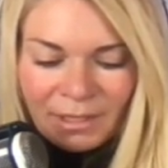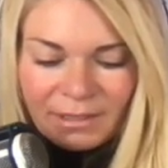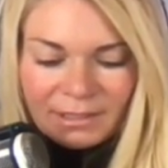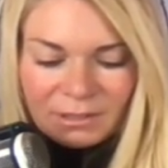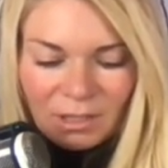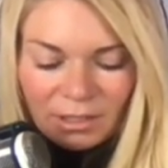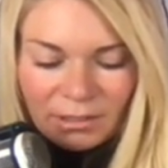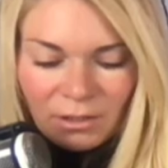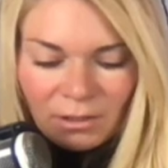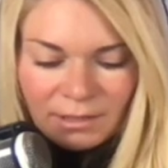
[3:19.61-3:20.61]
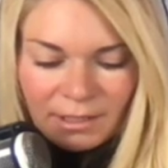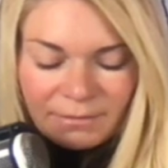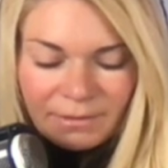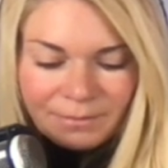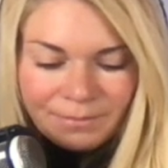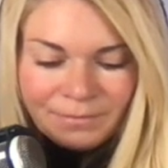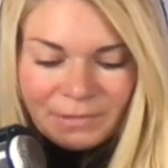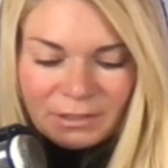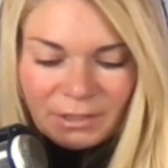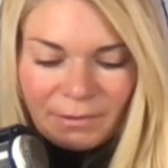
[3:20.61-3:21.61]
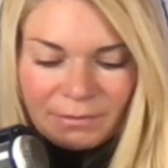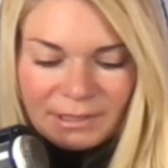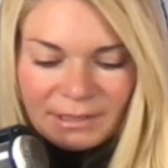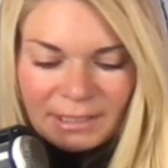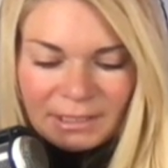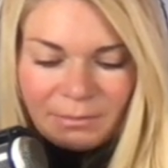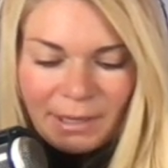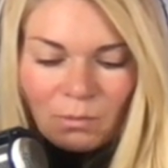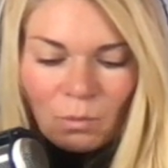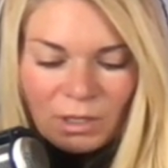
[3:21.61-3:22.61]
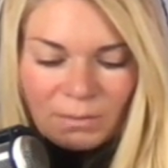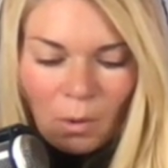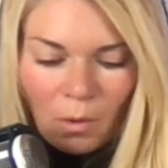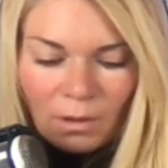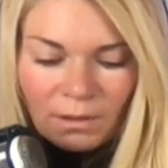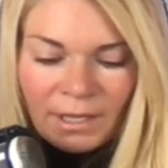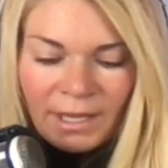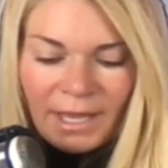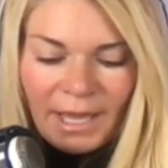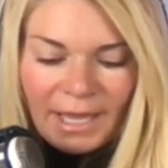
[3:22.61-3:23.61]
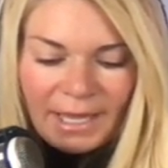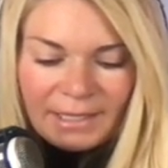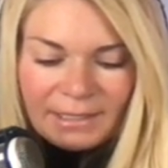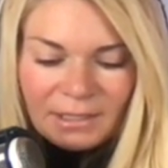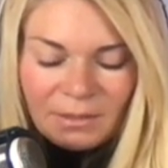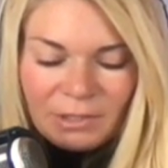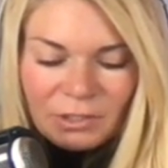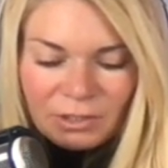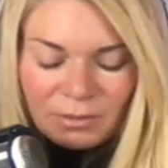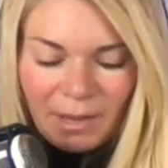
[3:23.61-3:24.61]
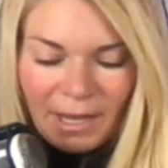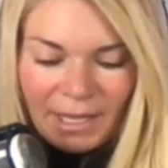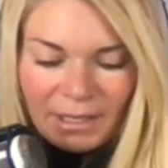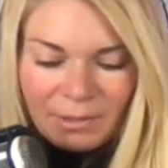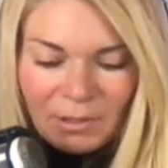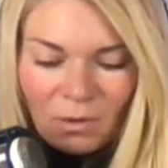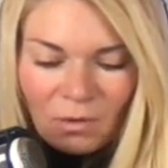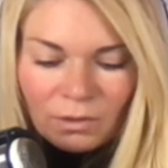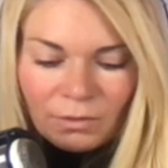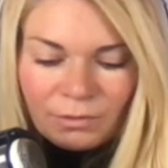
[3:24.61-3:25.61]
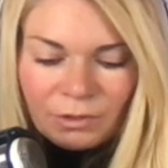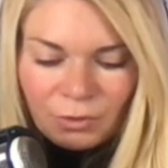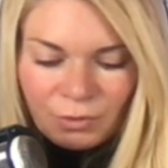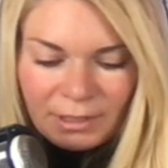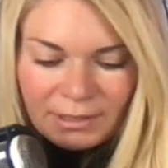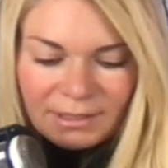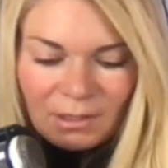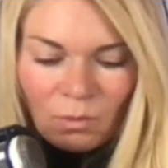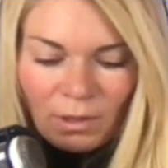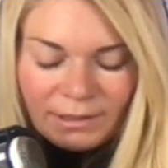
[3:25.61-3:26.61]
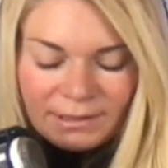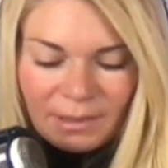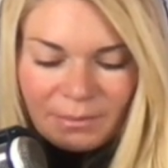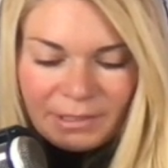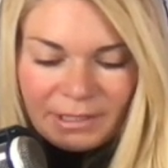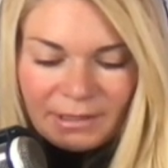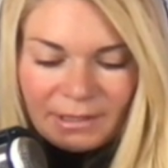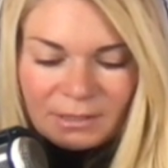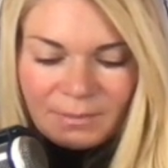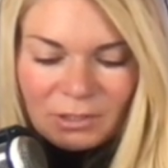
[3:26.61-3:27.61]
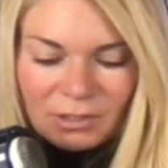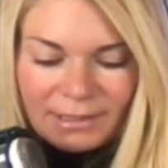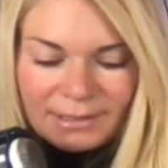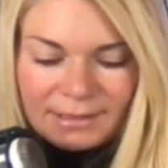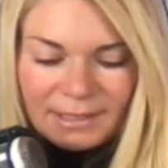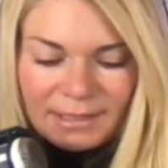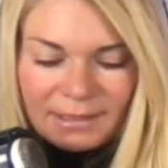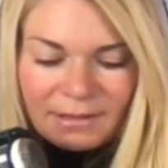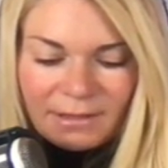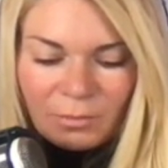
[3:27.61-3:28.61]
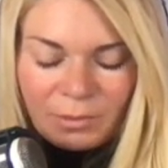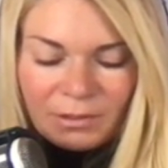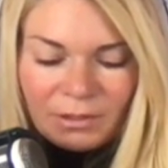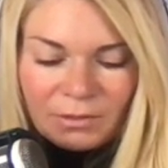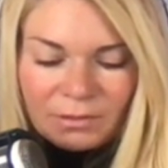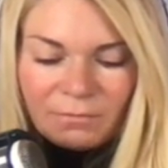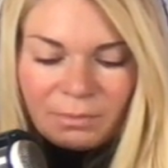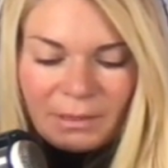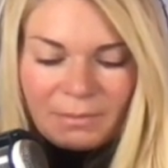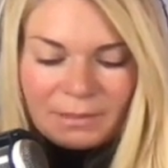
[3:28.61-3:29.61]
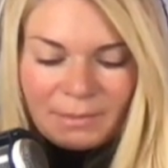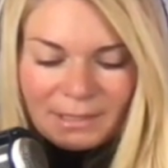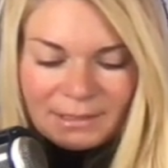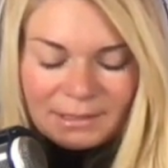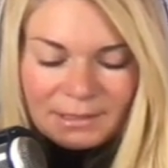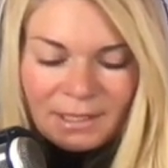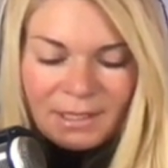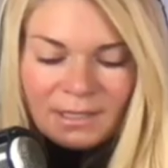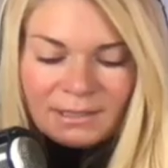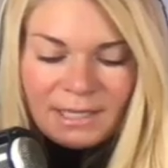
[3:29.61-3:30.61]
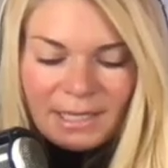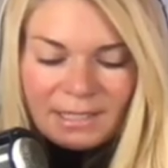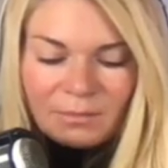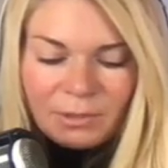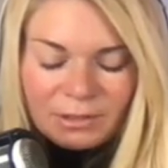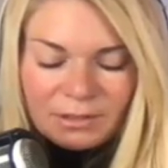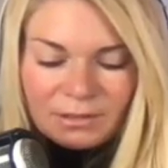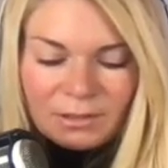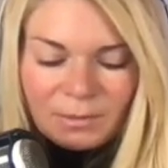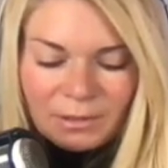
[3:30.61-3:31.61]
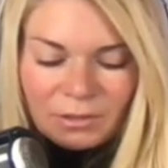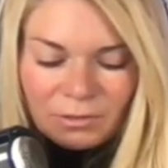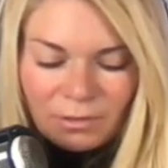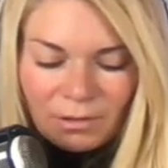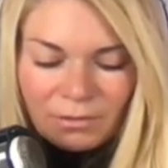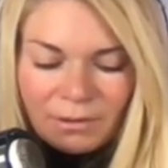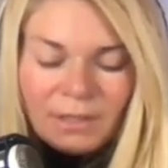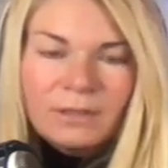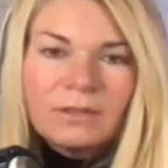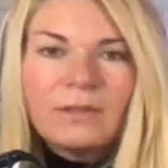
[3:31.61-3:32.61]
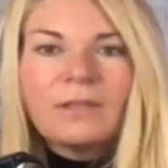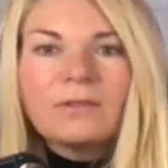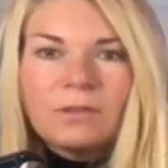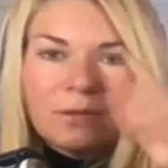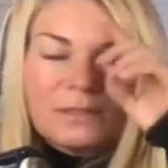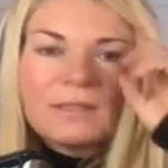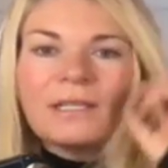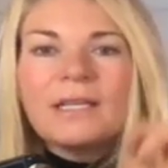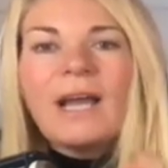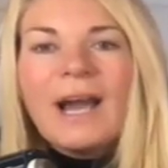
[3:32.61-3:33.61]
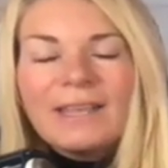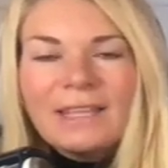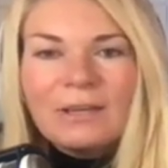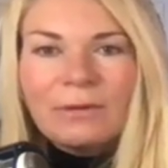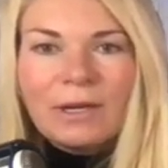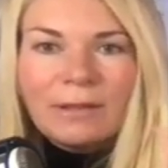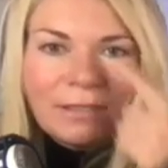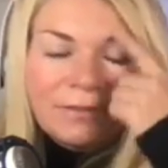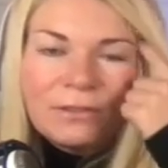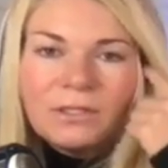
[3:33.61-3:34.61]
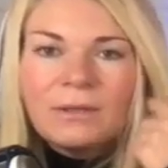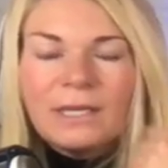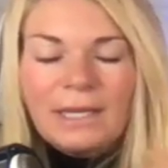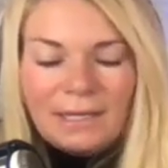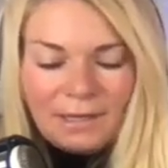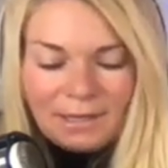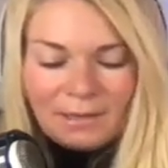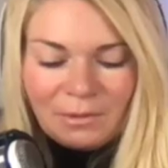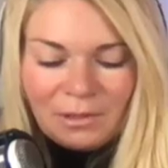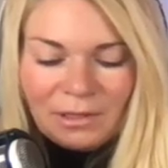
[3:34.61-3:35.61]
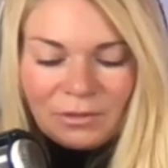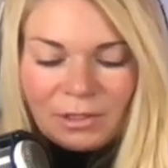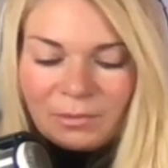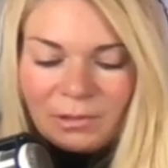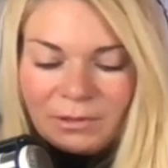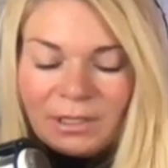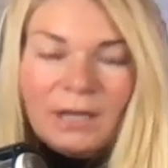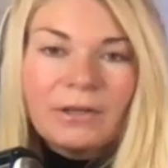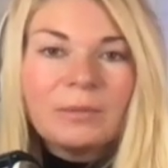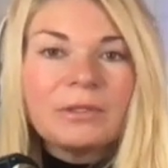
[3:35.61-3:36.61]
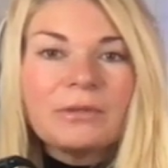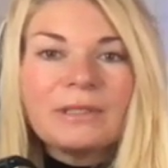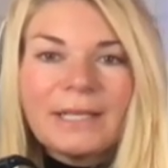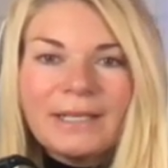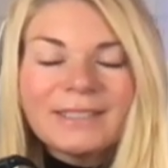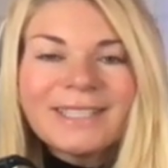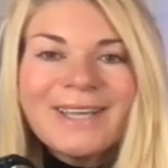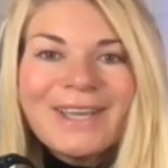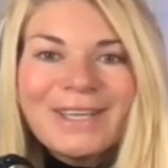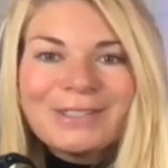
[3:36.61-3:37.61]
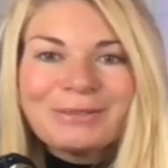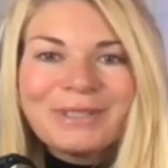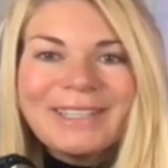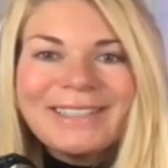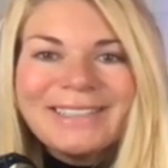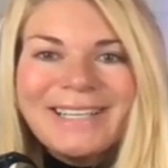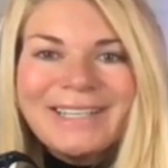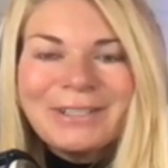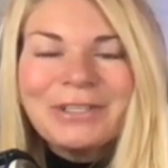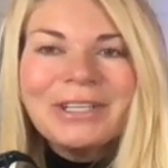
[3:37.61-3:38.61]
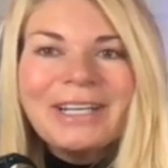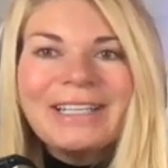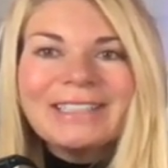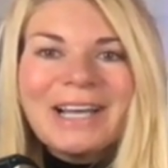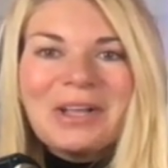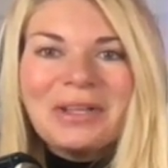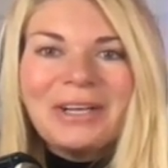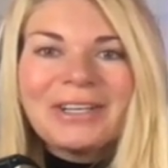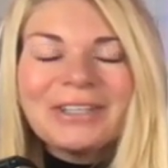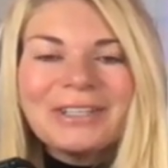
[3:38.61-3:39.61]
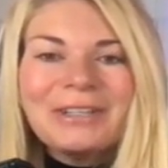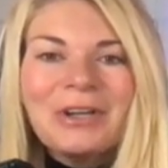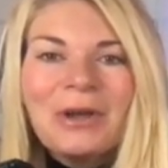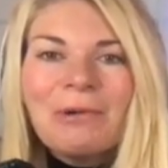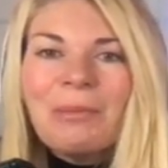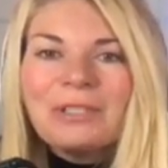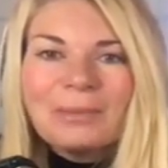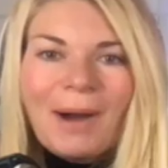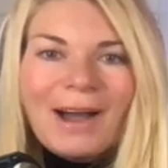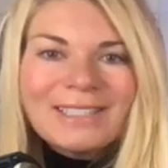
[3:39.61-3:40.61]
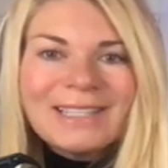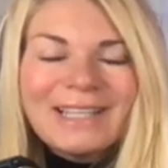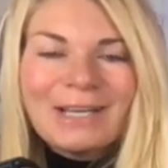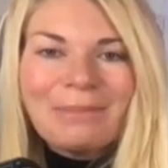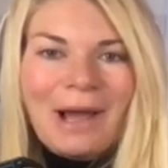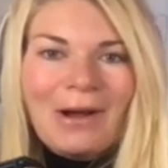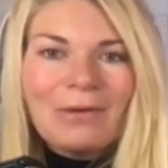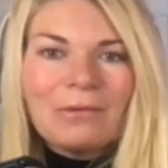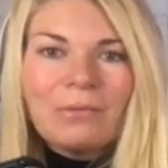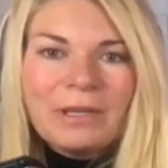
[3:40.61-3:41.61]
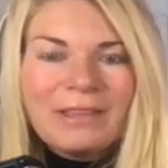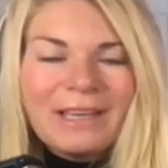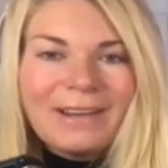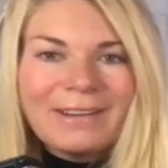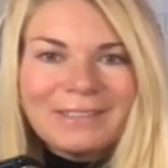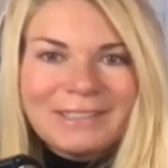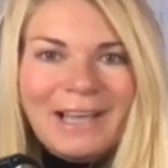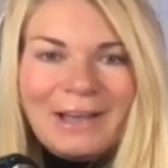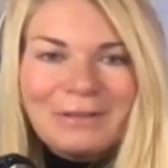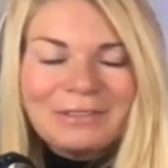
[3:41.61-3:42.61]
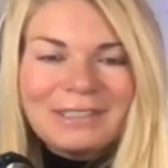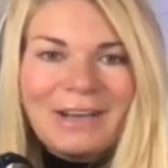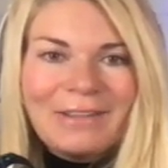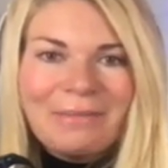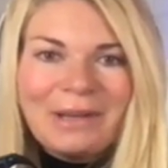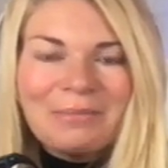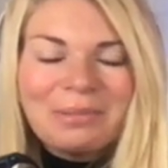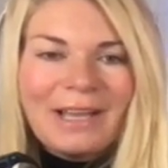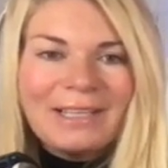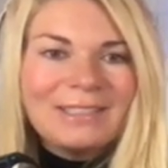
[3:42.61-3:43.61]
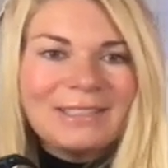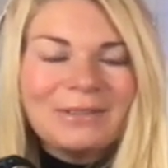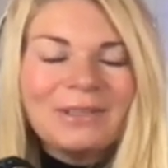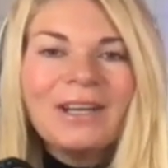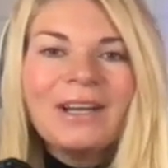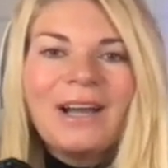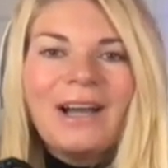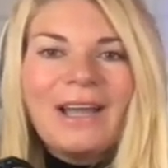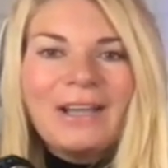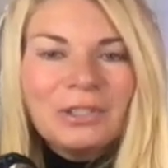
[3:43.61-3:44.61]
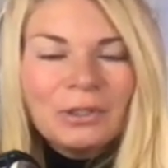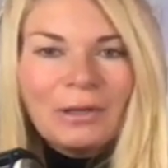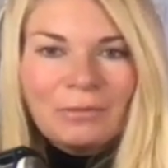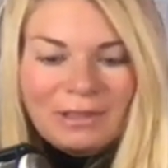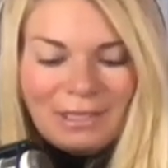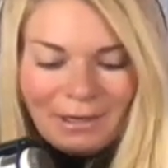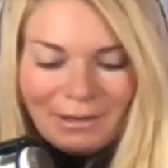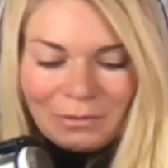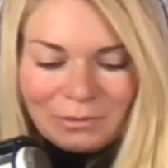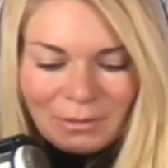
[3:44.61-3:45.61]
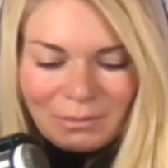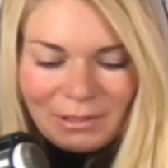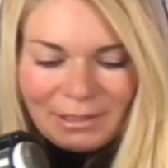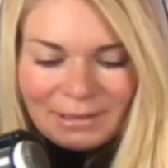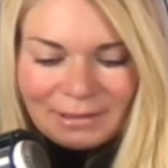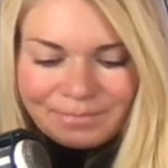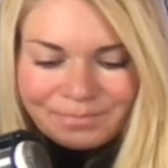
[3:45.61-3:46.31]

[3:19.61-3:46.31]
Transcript: This article goes on. The survey was conducted by One Poll and commissioned by Behold Retreats, a wellness company that specializes in the therapeutic use of plant-based medicines to aid in personal and spiritual growth. So that's who's doing the study. I think regardless of who's doing it, or how credible or not credible you think that is, this is really good intel and a good moment to pause and think about what we think ourselves and how that might apply to and within our own communities.